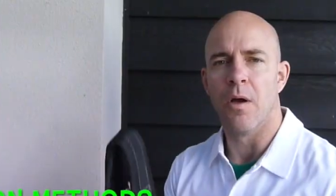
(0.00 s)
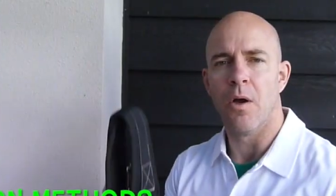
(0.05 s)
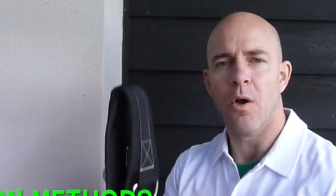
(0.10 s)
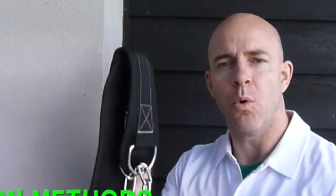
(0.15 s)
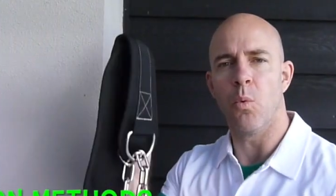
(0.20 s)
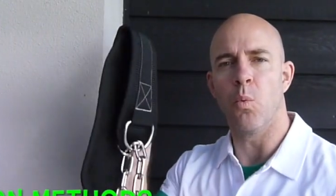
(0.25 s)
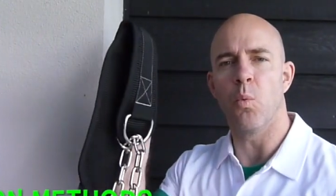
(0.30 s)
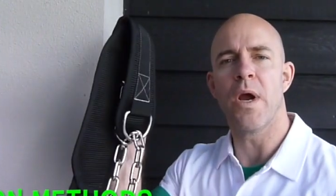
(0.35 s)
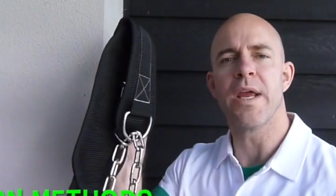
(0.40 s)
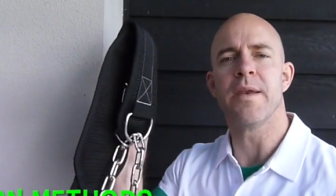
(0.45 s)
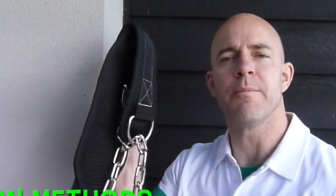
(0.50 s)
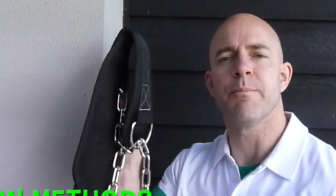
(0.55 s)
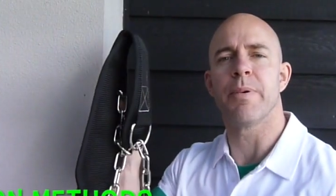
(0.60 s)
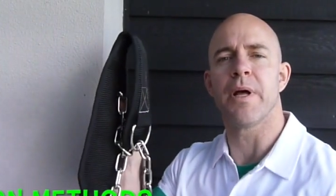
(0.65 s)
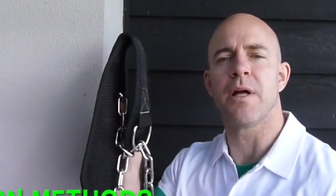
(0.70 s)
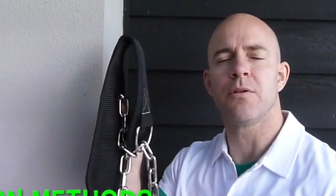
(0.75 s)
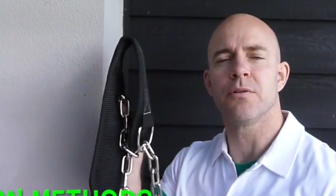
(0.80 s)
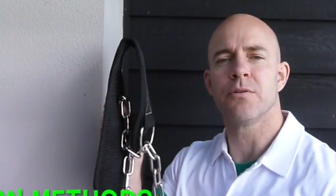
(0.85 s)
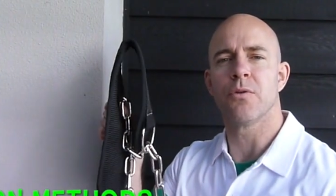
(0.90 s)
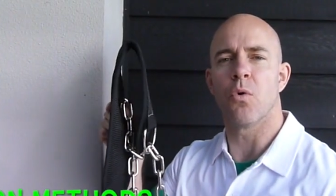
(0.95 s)
a weight
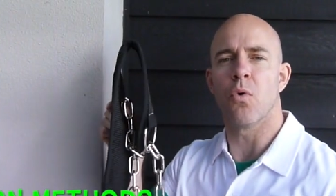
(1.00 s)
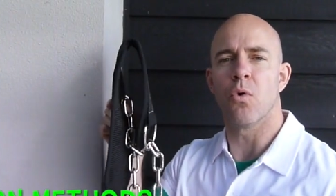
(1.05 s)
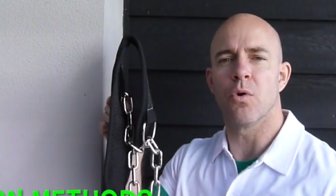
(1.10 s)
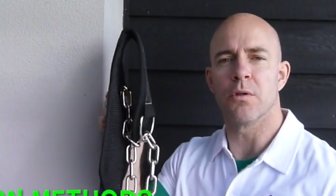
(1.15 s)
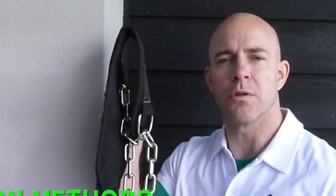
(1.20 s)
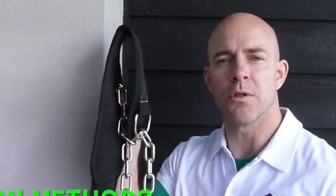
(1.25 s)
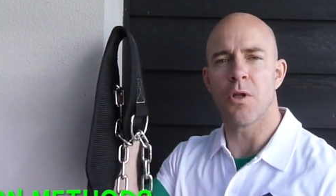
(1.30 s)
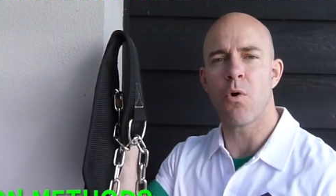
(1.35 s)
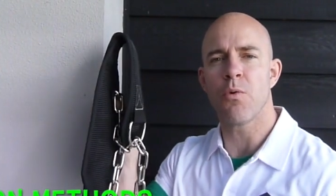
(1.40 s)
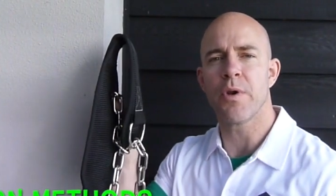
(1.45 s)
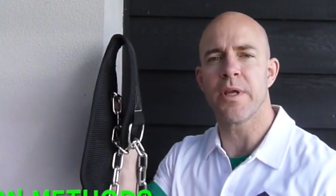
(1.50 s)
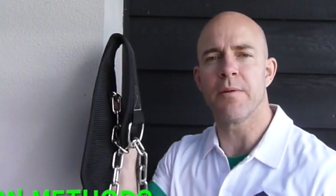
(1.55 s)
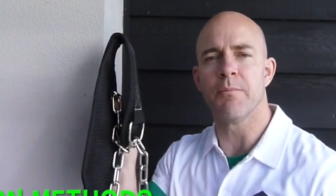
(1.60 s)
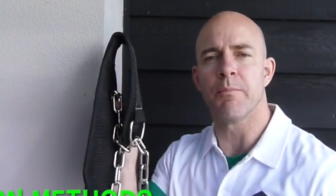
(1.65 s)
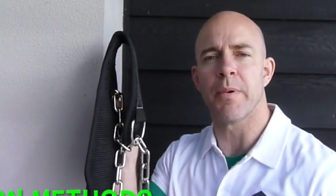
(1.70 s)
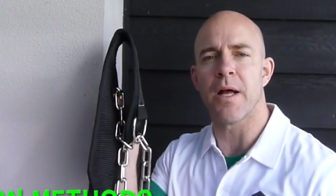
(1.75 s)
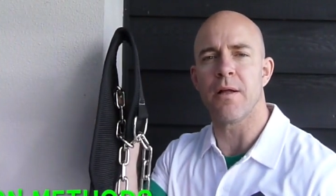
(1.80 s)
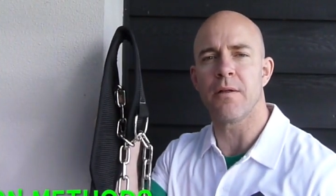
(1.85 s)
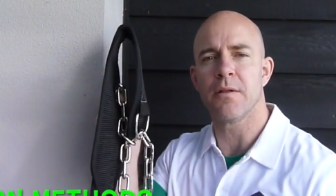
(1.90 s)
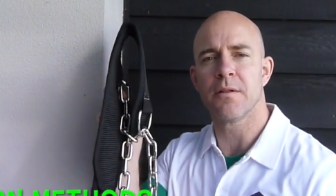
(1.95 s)
belt or loading
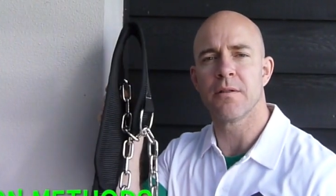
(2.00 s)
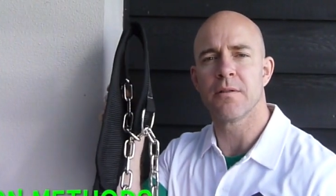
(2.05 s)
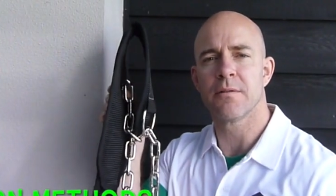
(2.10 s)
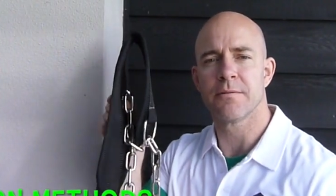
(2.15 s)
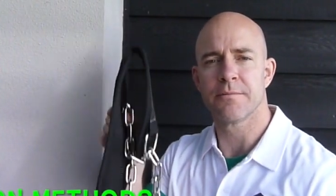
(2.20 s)
belt,